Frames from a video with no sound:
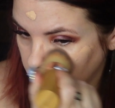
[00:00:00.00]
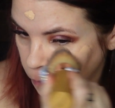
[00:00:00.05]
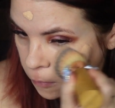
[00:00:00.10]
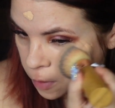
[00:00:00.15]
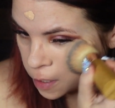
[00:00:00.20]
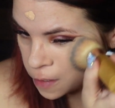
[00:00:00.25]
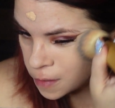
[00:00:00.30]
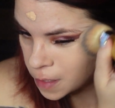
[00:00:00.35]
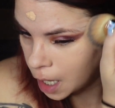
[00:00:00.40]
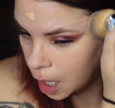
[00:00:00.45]

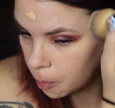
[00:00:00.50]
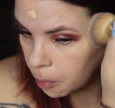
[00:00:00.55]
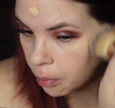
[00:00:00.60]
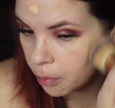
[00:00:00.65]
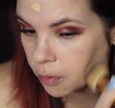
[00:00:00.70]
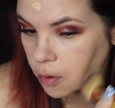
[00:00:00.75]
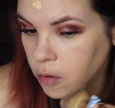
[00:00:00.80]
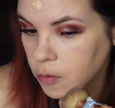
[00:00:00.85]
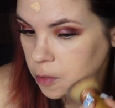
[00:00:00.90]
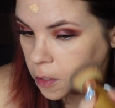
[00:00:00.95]
He's got
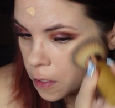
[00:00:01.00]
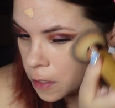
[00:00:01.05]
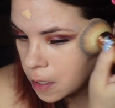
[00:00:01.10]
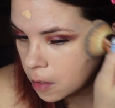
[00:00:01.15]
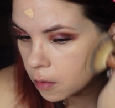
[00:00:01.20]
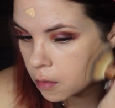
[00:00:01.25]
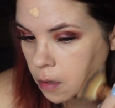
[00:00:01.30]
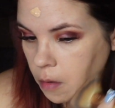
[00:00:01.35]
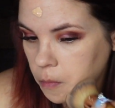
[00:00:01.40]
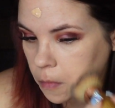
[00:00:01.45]
bruises
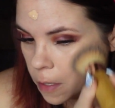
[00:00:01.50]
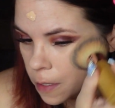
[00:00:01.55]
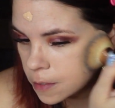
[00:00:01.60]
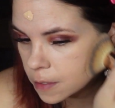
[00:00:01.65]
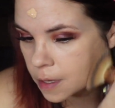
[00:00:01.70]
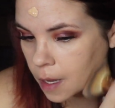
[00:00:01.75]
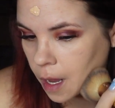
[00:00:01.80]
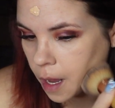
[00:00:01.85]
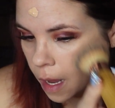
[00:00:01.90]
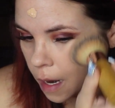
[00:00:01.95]
on him. He's
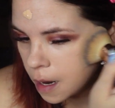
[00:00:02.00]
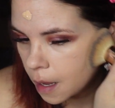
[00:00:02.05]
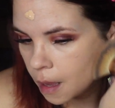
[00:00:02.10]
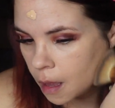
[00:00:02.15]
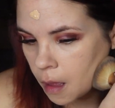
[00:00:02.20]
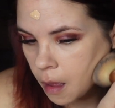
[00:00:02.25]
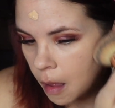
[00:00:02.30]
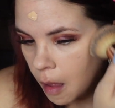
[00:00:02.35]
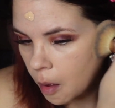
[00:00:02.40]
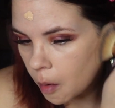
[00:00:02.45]
got
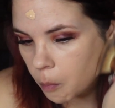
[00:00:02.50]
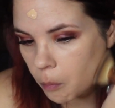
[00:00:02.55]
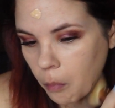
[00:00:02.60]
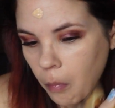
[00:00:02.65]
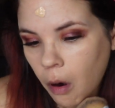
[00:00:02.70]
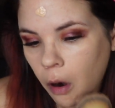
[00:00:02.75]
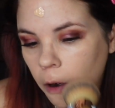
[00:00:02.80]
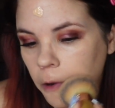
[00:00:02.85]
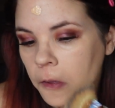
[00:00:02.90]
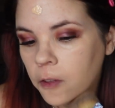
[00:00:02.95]

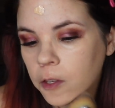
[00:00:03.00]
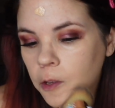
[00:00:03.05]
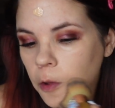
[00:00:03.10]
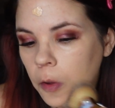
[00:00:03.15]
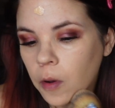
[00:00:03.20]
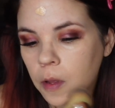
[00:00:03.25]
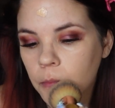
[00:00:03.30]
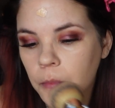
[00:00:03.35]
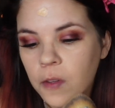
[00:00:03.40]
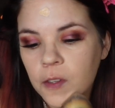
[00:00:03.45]
marks
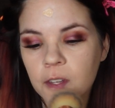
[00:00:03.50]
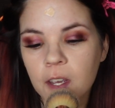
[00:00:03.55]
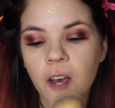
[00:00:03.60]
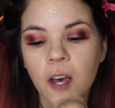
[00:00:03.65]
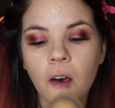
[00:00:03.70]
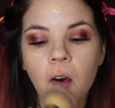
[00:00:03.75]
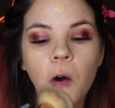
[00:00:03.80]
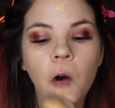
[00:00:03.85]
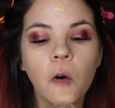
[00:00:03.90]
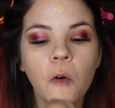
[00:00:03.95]
on him. He's
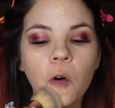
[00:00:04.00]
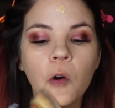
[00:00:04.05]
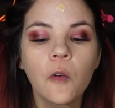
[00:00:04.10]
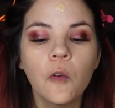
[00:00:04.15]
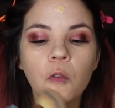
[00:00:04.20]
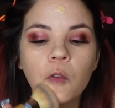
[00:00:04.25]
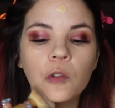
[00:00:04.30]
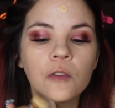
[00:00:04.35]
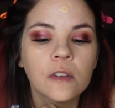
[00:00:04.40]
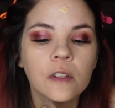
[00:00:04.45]
got
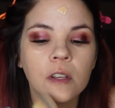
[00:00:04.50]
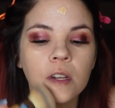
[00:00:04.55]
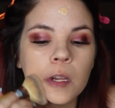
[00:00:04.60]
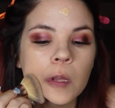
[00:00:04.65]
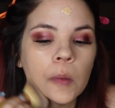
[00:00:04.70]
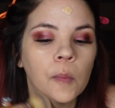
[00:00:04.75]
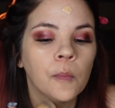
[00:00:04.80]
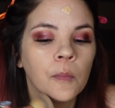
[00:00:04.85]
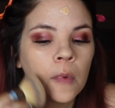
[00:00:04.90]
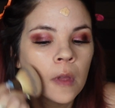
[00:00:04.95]
holes in
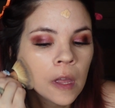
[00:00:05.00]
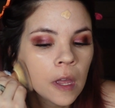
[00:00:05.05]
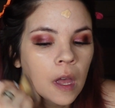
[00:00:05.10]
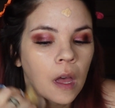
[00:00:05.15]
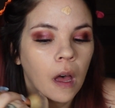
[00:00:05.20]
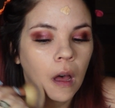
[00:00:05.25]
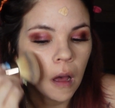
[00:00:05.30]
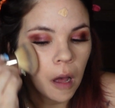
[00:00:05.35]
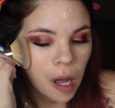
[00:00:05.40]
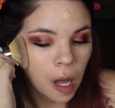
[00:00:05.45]
him.
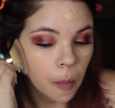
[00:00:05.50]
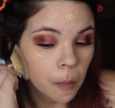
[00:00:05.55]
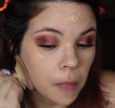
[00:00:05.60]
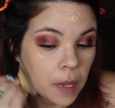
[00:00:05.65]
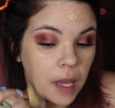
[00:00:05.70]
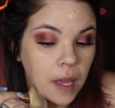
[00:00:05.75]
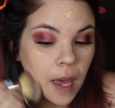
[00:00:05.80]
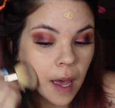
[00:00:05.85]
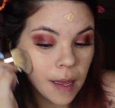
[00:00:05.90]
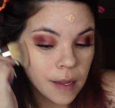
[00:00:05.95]

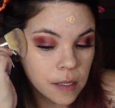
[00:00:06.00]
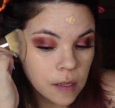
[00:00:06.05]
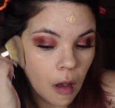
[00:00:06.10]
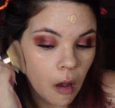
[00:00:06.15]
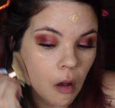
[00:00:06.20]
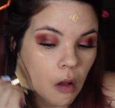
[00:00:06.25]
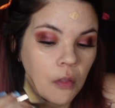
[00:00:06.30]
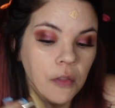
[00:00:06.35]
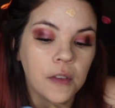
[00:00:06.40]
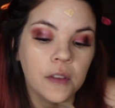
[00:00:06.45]
He has
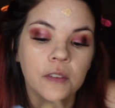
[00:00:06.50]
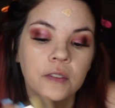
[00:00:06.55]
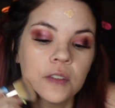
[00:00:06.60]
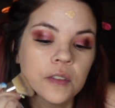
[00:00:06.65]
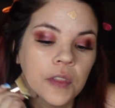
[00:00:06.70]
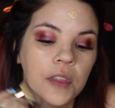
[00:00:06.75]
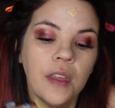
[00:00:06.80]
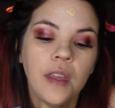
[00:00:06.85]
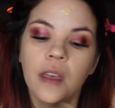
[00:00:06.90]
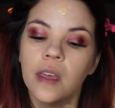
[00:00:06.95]
all these
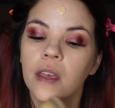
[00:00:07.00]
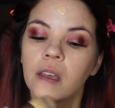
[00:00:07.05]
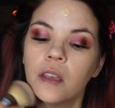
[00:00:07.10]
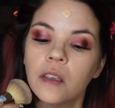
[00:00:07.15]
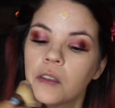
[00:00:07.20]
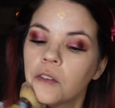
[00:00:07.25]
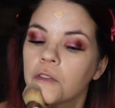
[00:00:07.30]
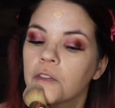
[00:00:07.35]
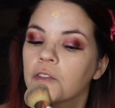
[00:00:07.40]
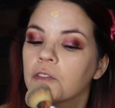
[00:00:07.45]

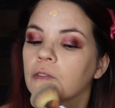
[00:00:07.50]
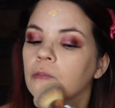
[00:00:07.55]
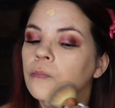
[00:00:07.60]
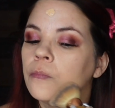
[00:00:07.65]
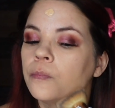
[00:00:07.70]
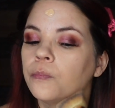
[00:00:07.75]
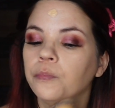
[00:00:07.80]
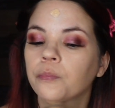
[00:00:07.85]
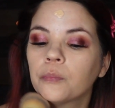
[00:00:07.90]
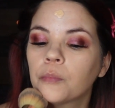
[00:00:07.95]
things,
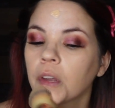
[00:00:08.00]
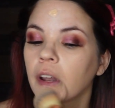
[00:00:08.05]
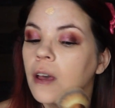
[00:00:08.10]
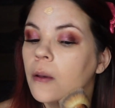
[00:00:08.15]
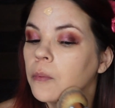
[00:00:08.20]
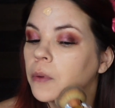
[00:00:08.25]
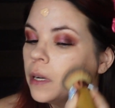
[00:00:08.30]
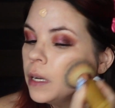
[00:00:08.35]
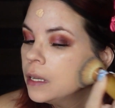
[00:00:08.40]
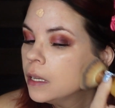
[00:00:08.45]
but
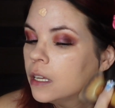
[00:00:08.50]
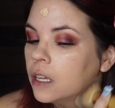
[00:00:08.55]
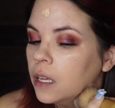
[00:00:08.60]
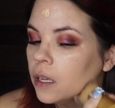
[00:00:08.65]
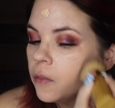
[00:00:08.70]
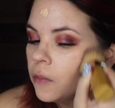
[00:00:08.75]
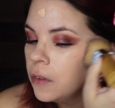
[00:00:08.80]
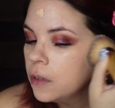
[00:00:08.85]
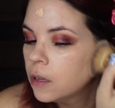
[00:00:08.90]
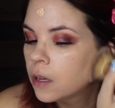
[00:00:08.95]
I'm going to
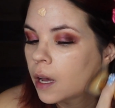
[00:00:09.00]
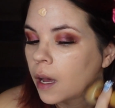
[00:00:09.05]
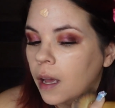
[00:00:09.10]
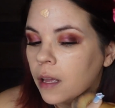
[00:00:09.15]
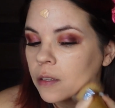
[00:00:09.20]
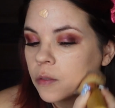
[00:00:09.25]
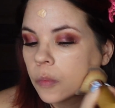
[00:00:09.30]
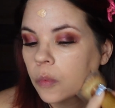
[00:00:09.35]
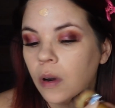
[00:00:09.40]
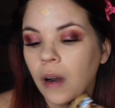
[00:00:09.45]
give you
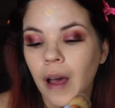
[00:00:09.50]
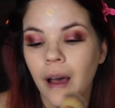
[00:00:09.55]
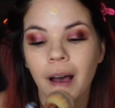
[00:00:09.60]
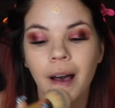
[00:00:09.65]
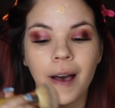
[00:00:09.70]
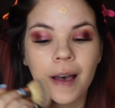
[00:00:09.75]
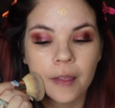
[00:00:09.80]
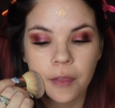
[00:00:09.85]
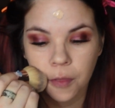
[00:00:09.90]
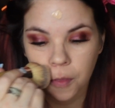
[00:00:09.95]
guys what
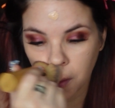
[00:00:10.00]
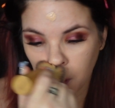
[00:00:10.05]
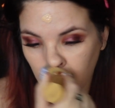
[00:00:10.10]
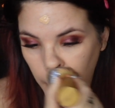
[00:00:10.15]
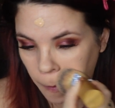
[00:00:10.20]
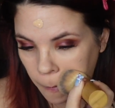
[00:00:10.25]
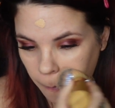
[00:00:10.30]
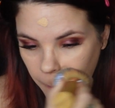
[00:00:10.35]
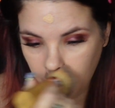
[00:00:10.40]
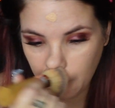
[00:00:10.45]
I
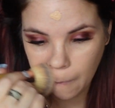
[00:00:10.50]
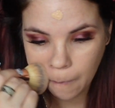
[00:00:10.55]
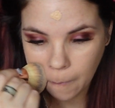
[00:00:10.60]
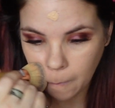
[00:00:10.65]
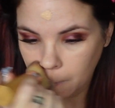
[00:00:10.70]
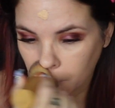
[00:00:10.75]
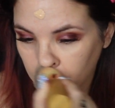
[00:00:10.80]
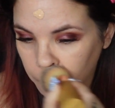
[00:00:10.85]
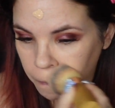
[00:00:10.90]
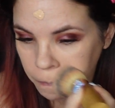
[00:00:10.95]
think
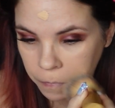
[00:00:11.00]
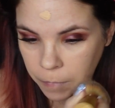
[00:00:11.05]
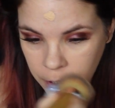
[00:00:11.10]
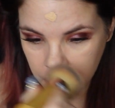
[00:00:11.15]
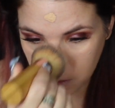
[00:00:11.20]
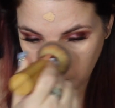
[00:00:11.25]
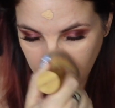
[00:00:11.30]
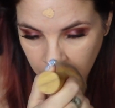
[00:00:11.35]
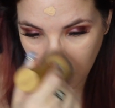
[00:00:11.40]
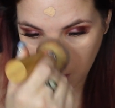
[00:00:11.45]

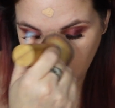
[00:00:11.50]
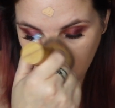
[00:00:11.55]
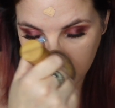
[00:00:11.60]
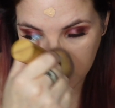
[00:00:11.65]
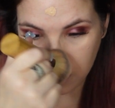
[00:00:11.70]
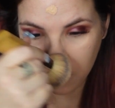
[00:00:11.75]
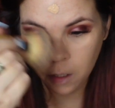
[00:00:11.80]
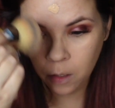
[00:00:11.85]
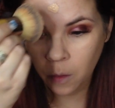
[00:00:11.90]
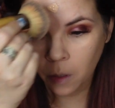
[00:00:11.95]
this man was
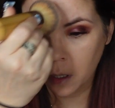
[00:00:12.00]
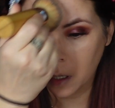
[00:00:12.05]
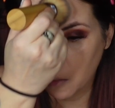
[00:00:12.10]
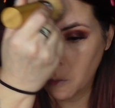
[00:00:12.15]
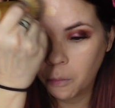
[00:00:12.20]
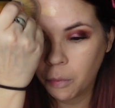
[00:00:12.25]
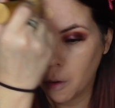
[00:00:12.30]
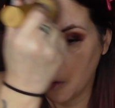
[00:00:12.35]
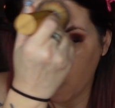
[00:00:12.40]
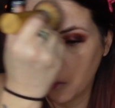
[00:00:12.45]
doing,
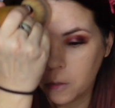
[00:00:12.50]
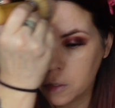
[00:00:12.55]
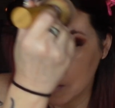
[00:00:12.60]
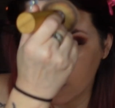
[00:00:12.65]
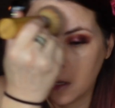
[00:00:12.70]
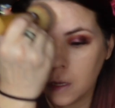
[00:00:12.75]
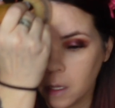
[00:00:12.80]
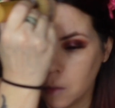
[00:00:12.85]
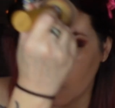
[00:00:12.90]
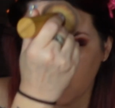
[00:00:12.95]
but was
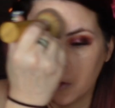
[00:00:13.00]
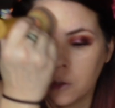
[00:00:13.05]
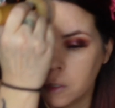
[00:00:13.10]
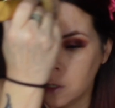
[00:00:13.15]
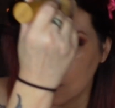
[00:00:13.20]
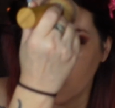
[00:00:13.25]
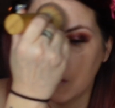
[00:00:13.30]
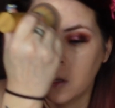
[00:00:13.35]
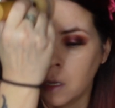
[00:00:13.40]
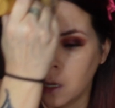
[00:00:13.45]

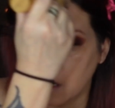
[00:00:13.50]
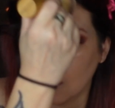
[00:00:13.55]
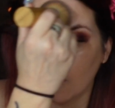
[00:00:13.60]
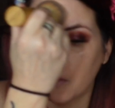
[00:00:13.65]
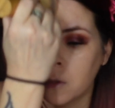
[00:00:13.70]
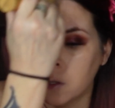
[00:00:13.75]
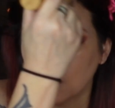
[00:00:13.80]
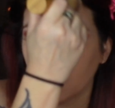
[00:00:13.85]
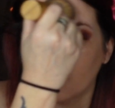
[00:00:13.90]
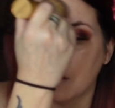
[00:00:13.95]
doing it on
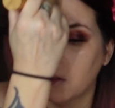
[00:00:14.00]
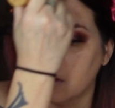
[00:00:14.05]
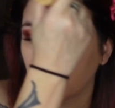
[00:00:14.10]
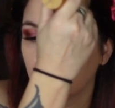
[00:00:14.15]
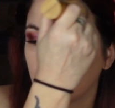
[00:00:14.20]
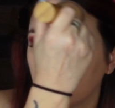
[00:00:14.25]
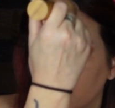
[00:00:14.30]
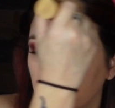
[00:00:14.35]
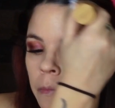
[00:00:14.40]
the down low.